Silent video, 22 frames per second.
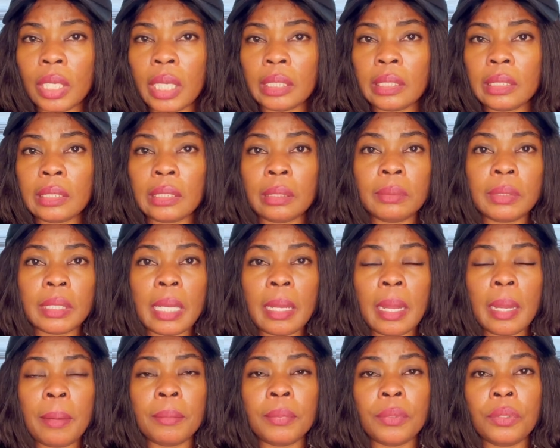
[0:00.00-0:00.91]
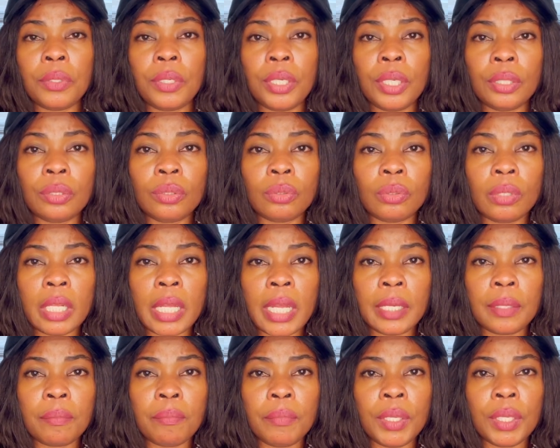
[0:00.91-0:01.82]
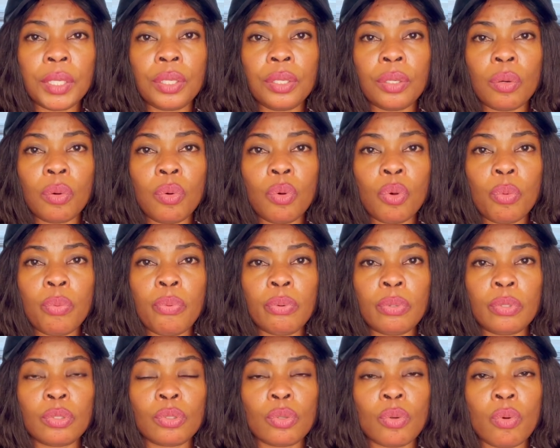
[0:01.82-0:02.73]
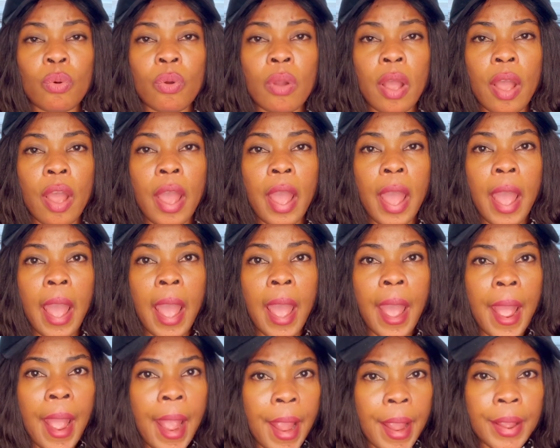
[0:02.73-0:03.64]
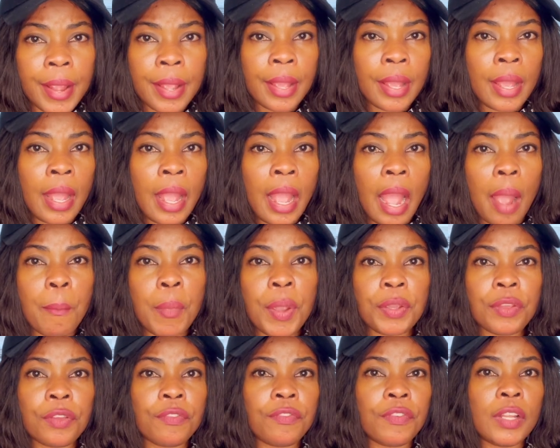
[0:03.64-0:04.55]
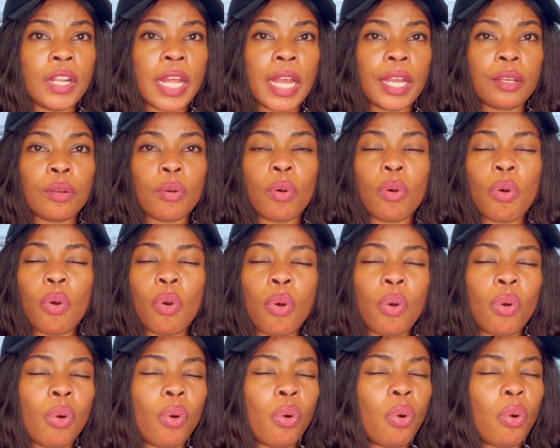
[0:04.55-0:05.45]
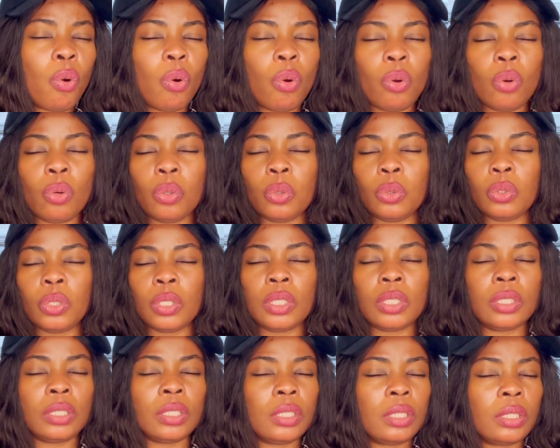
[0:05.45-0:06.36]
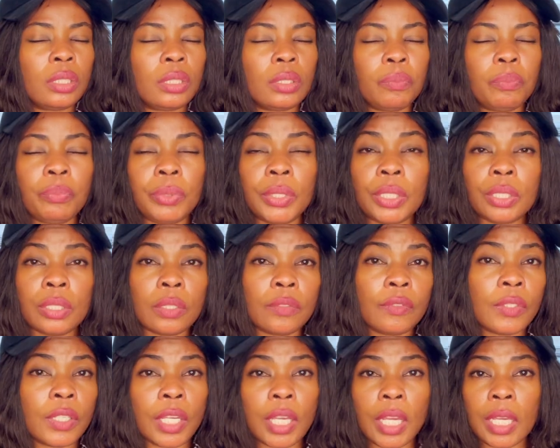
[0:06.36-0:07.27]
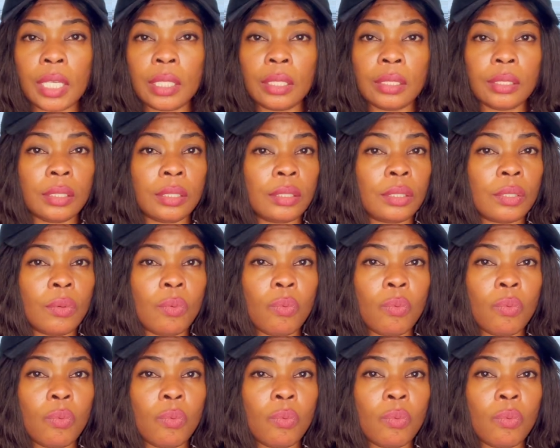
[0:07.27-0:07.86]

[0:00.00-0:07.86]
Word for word: At the same time, I'm not here to like make your hope so high and make you feel like, oh, this is a piece of cake, this is a